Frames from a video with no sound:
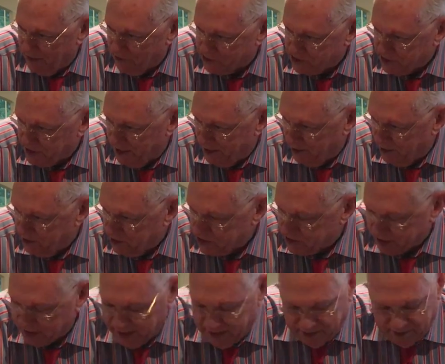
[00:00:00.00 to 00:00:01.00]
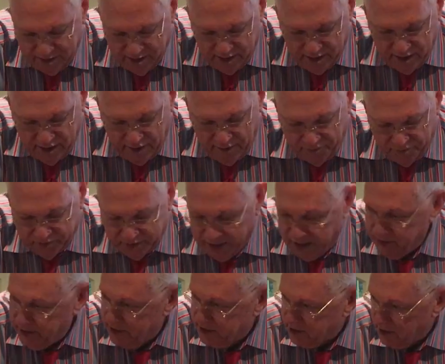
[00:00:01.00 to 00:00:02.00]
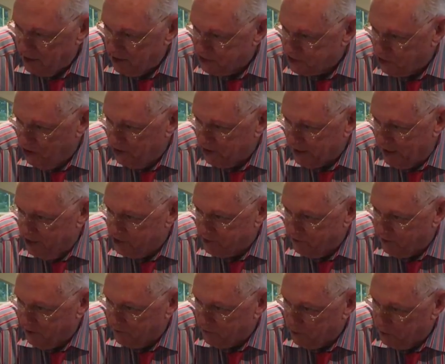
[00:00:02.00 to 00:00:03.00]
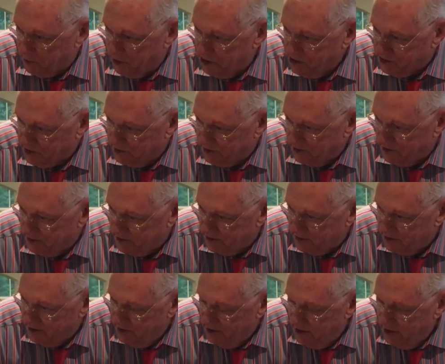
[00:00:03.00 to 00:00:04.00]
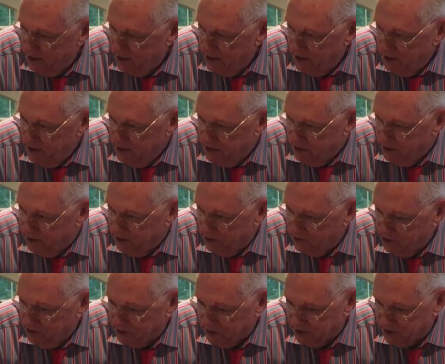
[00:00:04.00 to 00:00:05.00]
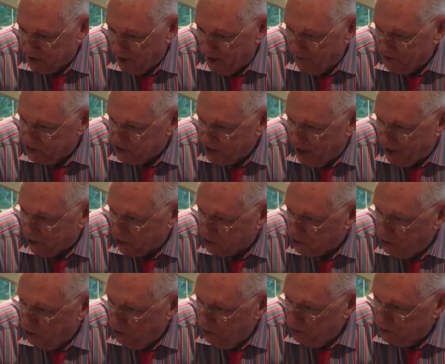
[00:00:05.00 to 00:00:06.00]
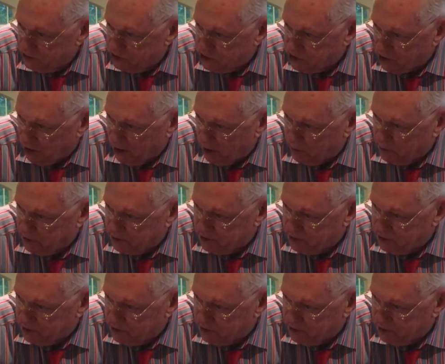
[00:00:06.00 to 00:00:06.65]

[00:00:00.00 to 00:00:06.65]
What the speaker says: outside in the skin. And they tell us all kinds of information. You know, you can tell if it's hot or cold, sharp,